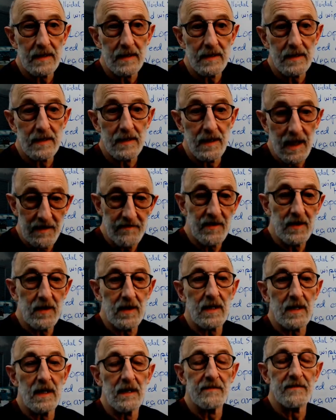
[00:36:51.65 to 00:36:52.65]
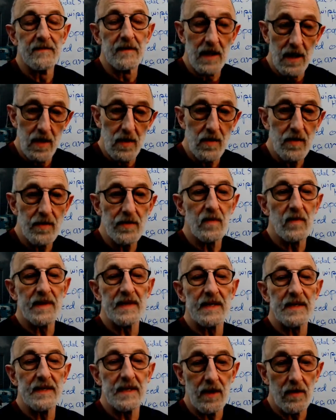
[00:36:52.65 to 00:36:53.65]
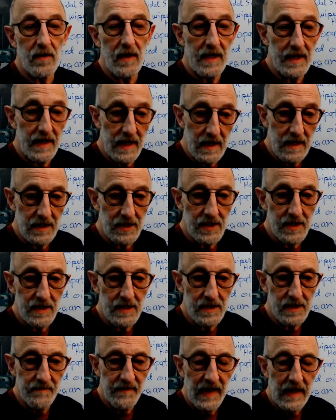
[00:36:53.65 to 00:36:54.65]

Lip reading: level of load within your antioxidants.